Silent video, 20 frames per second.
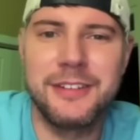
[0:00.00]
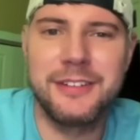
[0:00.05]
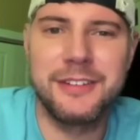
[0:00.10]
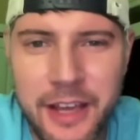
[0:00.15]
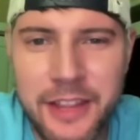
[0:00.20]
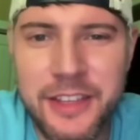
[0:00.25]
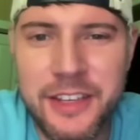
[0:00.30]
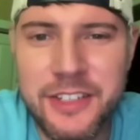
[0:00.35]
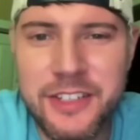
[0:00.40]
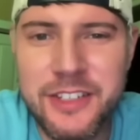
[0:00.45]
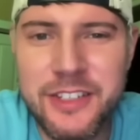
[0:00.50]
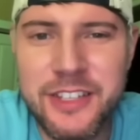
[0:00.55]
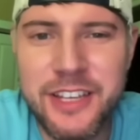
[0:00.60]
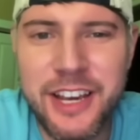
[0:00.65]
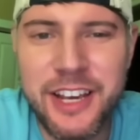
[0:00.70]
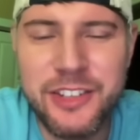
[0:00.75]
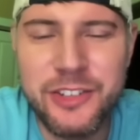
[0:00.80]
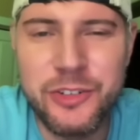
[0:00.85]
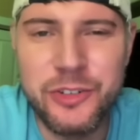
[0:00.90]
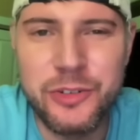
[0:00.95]
And this is the
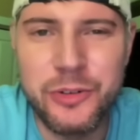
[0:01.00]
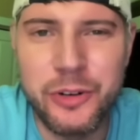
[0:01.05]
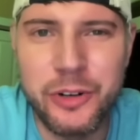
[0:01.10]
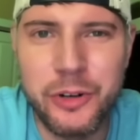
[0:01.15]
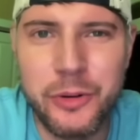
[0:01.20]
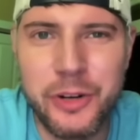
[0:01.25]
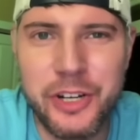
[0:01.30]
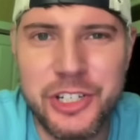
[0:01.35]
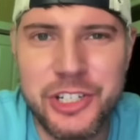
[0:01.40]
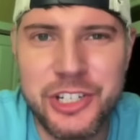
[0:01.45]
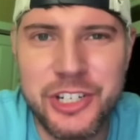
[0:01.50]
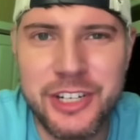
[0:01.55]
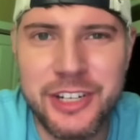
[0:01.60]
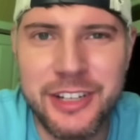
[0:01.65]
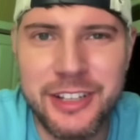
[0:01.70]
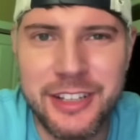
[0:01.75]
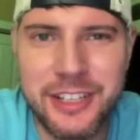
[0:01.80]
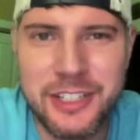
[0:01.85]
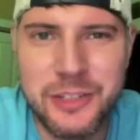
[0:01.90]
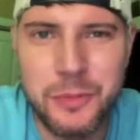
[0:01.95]
answer to our question.
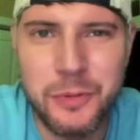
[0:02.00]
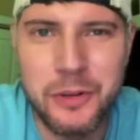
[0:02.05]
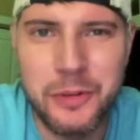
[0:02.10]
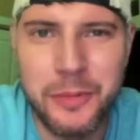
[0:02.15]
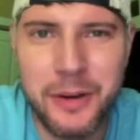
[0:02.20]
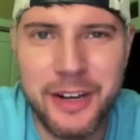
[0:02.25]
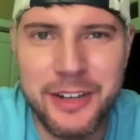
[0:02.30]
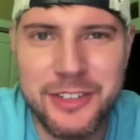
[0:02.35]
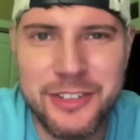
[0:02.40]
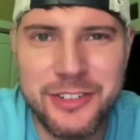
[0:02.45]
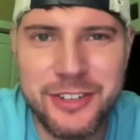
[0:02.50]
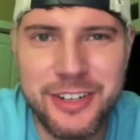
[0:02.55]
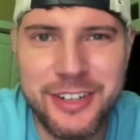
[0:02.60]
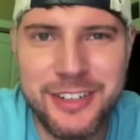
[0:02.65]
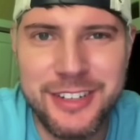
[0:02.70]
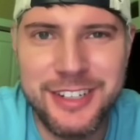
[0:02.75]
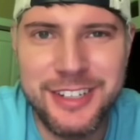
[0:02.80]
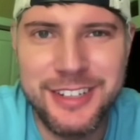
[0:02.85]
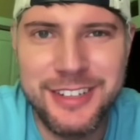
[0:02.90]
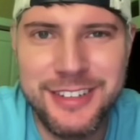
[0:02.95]
Let's put a box
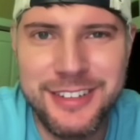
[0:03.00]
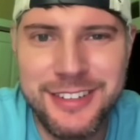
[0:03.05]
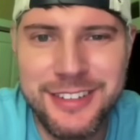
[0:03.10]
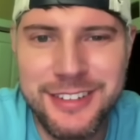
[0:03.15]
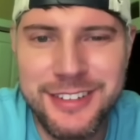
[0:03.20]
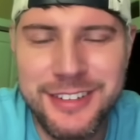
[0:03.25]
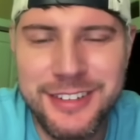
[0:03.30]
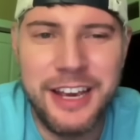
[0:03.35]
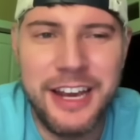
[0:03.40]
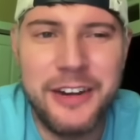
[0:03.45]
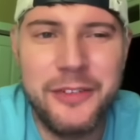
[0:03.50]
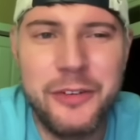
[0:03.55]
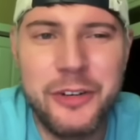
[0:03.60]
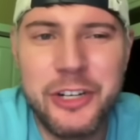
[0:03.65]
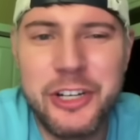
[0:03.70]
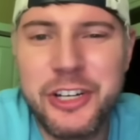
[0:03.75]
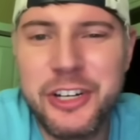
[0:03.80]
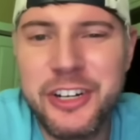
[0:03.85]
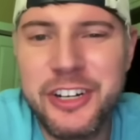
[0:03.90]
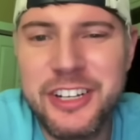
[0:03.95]
around it. And if you're
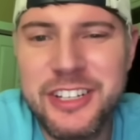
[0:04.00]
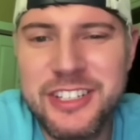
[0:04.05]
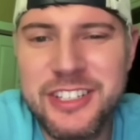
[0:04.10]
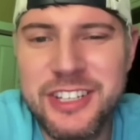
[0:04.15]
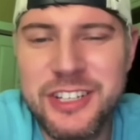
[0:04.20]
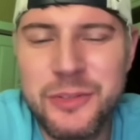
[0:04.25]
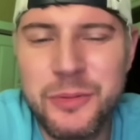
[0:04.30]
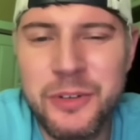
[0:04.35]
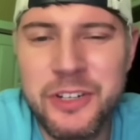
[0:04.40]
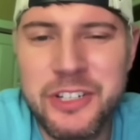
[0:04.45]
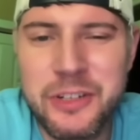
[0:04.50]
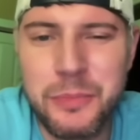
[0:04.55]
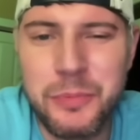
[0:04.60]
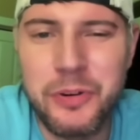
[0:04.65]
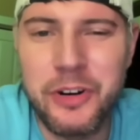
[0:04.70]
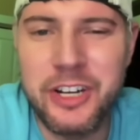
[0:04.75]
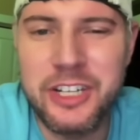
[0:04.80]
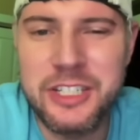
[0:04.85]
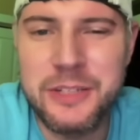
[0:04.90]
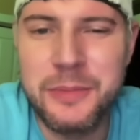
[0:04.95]
curious, this one is
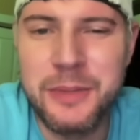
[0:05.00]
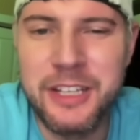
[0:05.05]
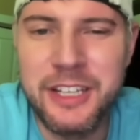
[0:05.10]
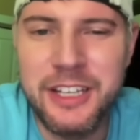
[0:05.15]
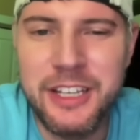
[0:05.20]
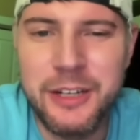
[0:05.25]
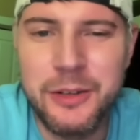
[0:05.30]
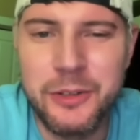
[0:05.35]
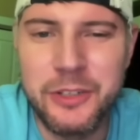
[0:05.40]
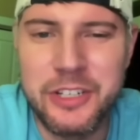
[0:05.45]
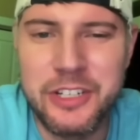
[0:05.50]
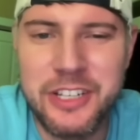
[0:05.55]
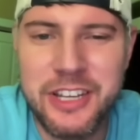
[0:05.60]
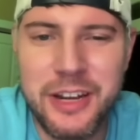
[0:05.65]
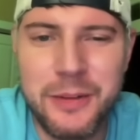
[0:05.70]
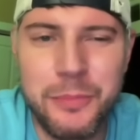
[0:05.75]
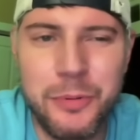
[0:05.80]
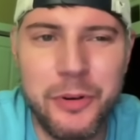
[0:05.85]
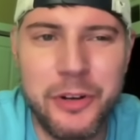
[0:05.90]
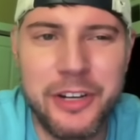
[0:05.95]
approximately equal to
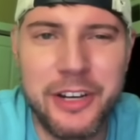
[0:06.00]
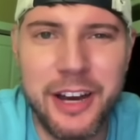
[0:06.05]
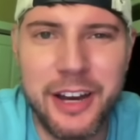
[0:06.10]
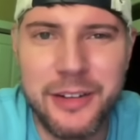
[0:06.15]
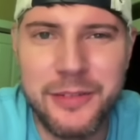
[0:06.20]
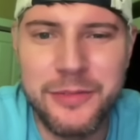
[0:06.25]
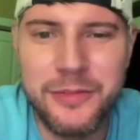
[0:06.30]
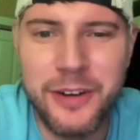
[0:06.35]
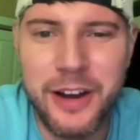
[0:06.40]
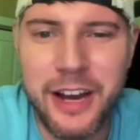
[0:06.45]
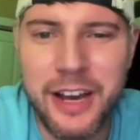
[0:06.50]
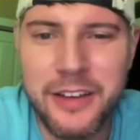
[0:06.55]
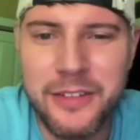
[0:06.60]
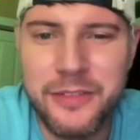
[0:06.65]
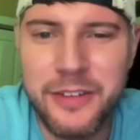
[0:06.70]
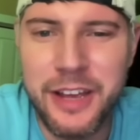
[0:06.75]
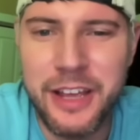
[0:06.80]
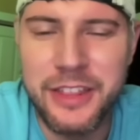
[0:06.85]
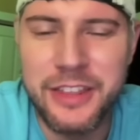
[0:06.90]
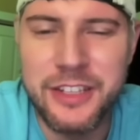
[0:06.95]
10.95,
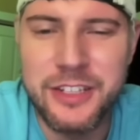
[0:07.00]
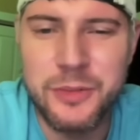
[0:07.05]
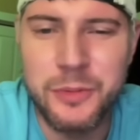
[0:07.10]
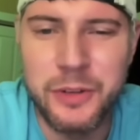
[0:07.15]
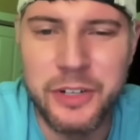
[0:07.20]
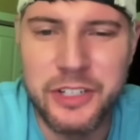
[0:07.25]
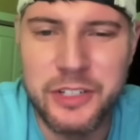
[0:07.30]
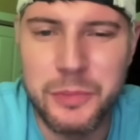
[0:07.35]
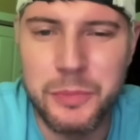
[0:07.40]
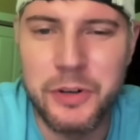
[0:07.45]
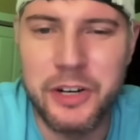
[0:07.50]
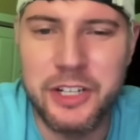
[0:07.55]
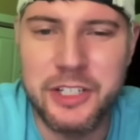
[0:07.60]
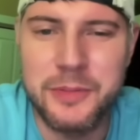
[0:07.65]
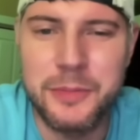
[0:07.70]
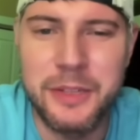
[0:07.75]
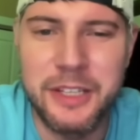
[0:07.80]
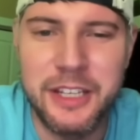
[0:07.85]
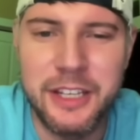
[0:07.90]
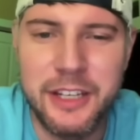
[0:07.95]
and this one is
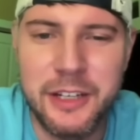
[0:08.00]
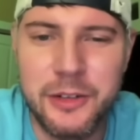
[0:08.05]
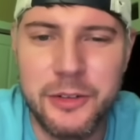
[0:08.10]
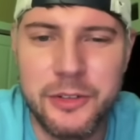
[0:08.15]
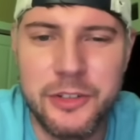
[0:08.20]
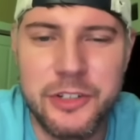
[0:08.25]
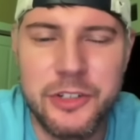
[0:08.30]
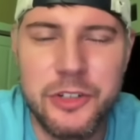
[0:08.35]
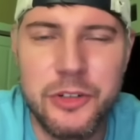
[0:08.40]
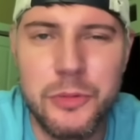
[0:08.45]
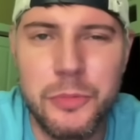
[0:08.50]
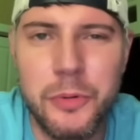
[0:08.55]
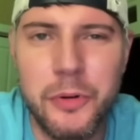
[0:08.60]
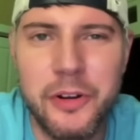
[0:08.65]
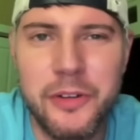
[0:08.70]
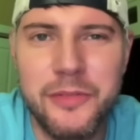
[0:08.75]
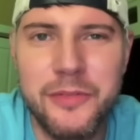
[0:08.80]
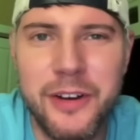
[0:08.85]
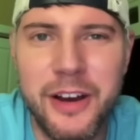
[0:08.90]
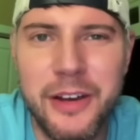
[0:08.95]
approximately equal to
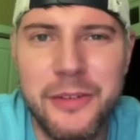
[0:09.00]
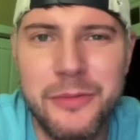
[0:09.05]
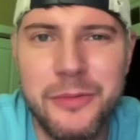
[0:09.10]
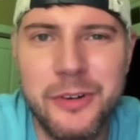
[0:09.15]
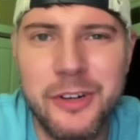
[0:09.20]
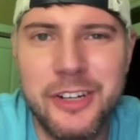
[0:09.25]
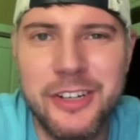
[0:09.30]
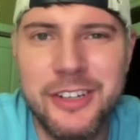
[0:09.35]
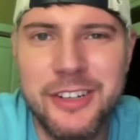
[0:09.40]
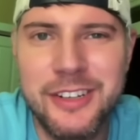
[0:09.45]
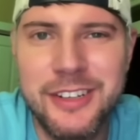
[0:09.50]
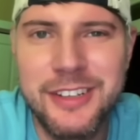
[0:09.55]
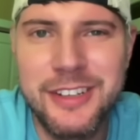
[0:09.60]
2.51.